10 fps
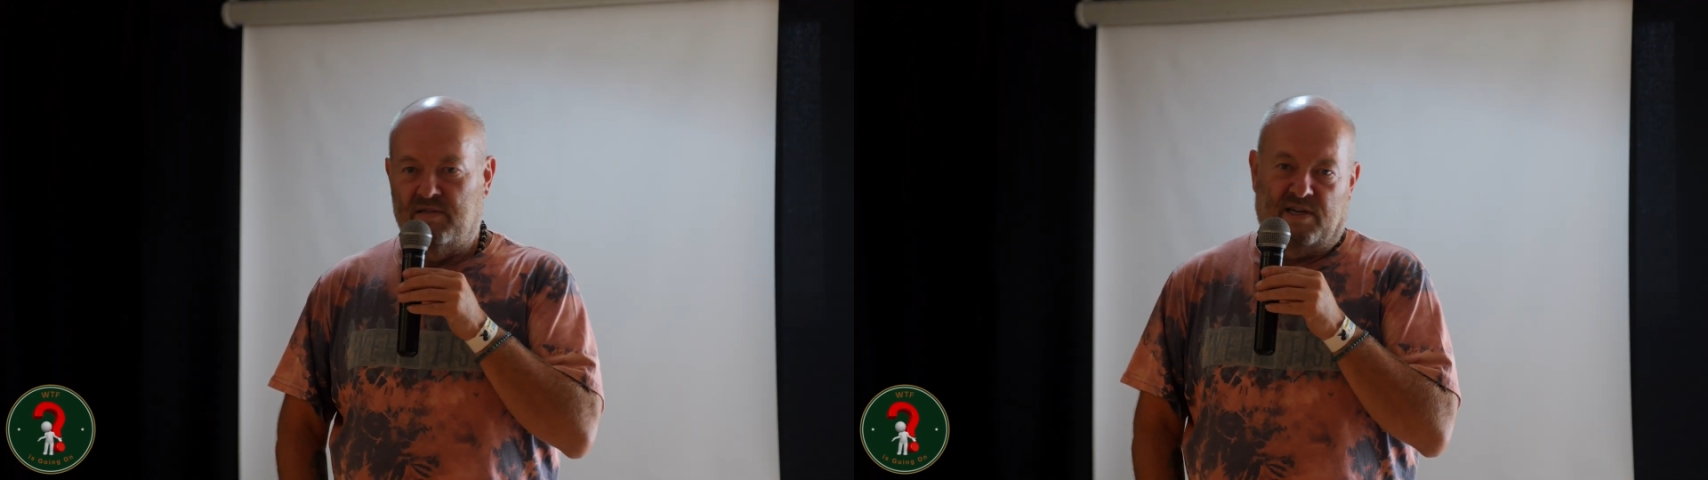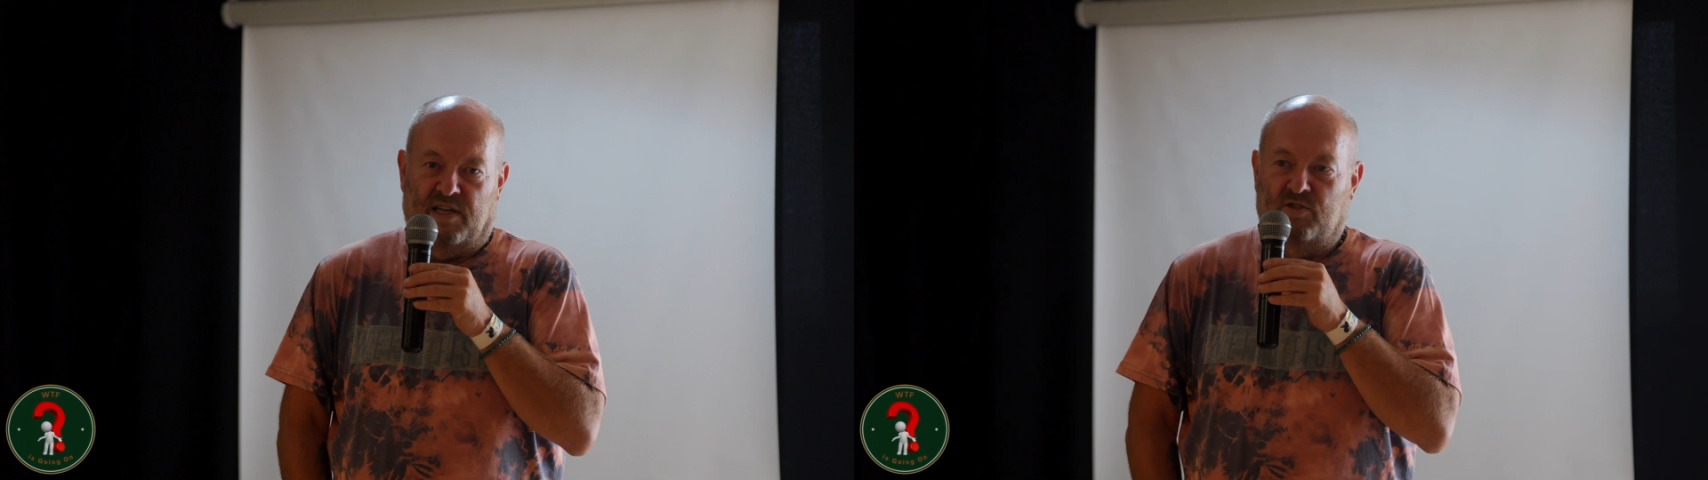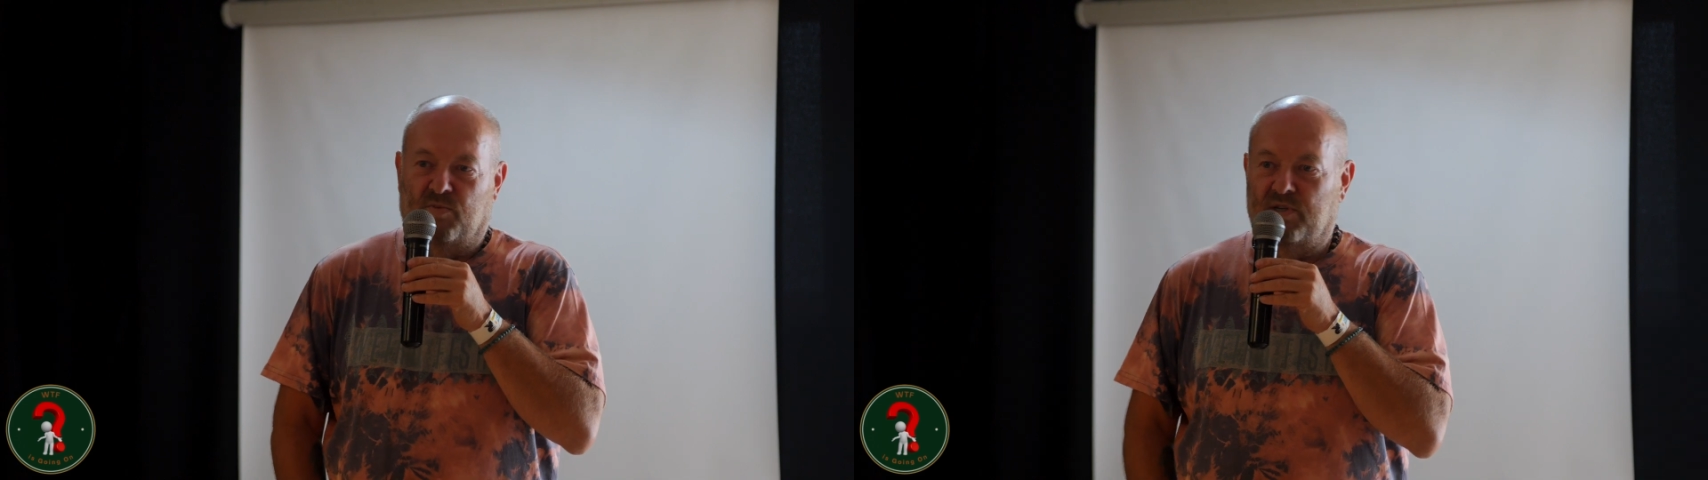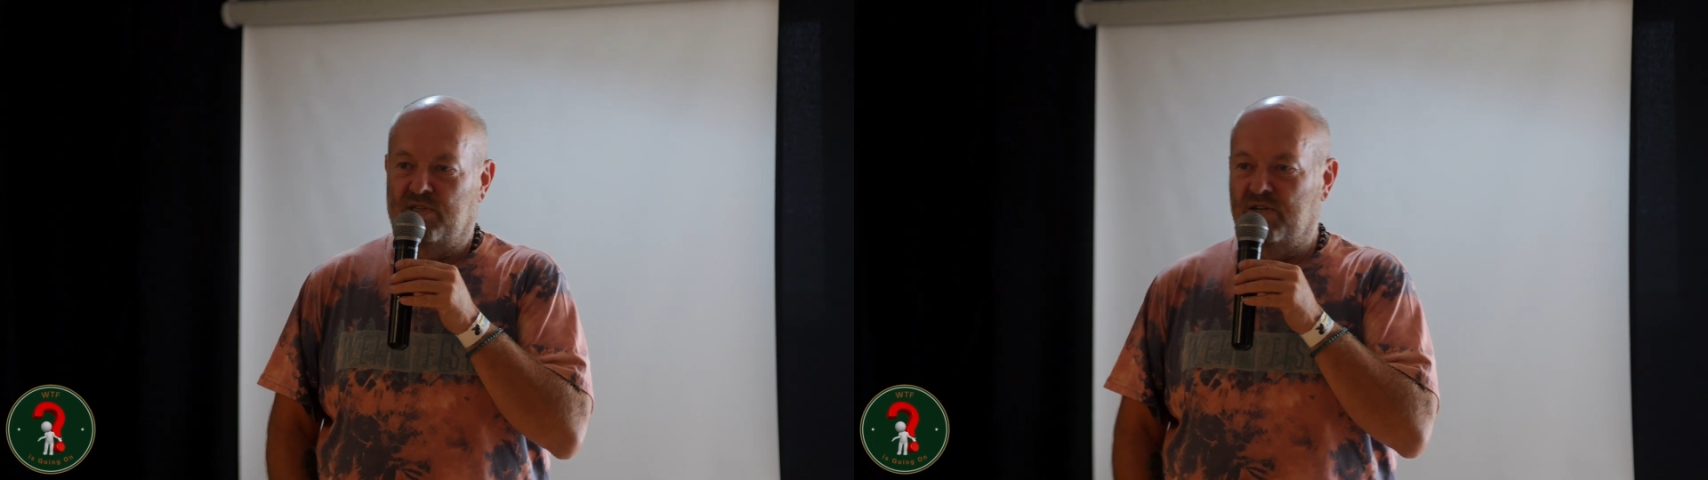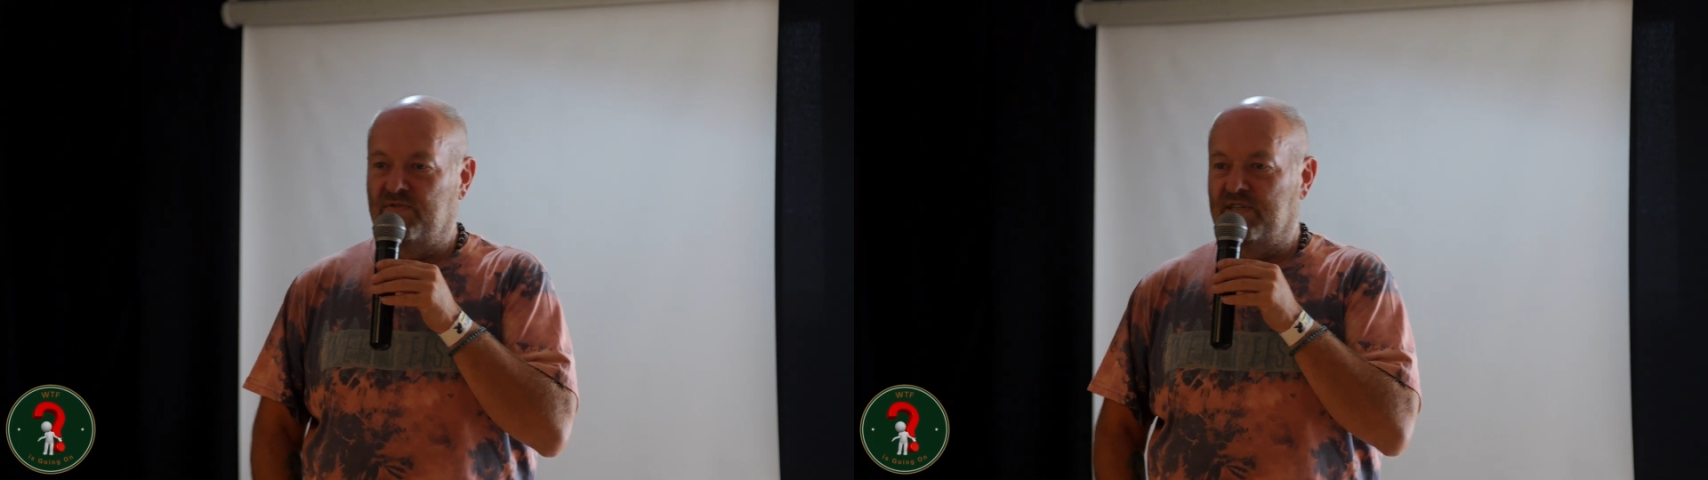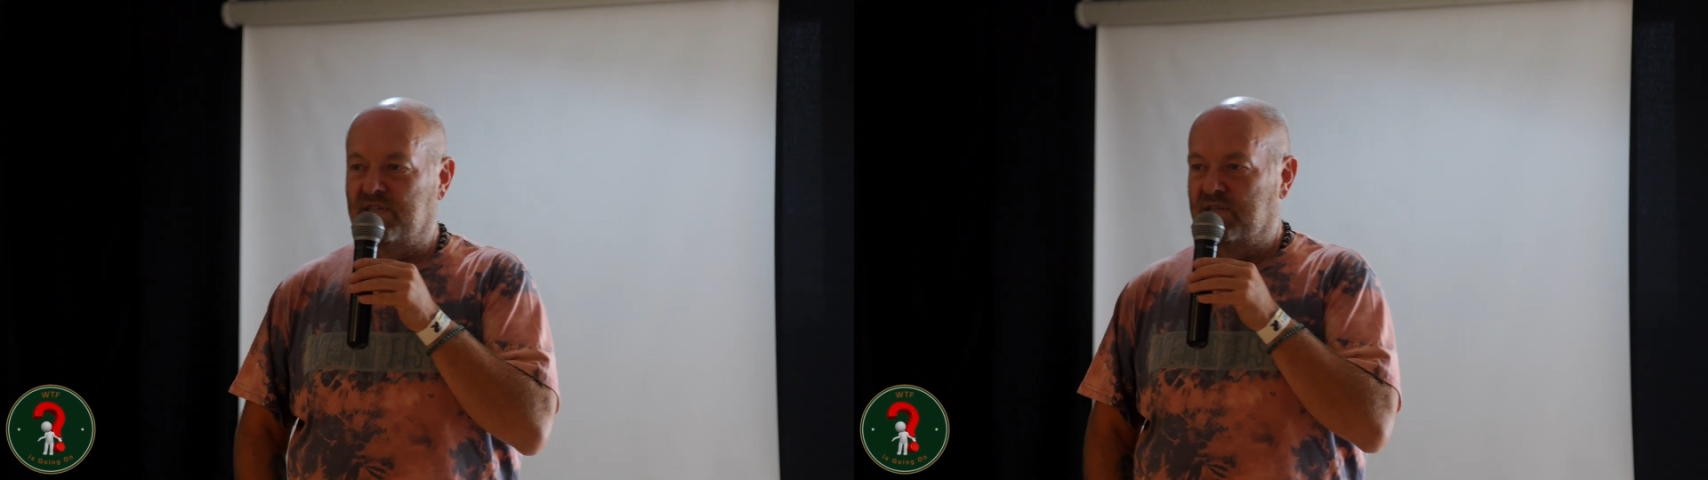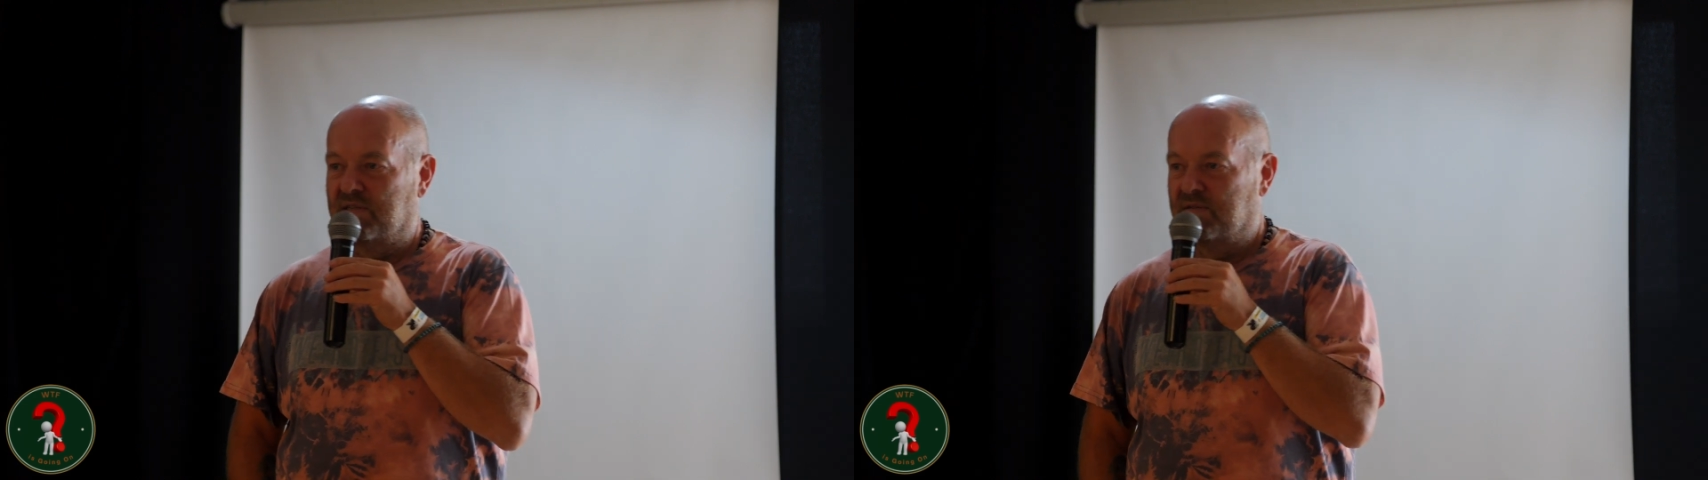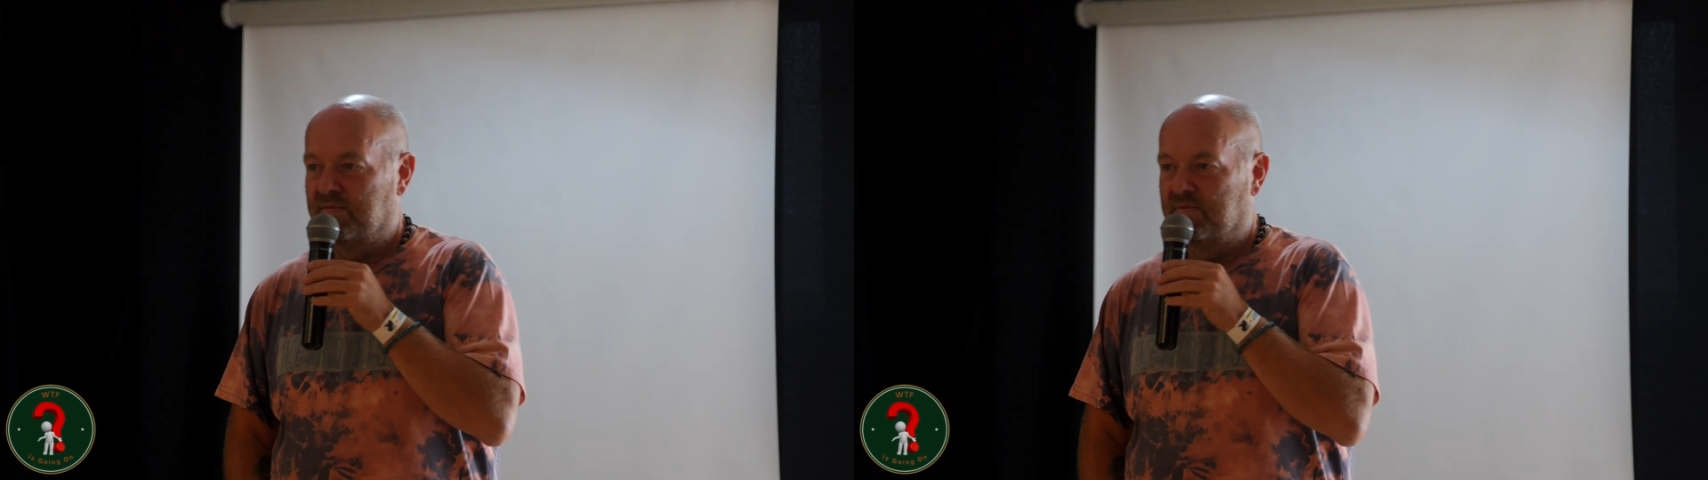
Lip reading: I cancelled my services.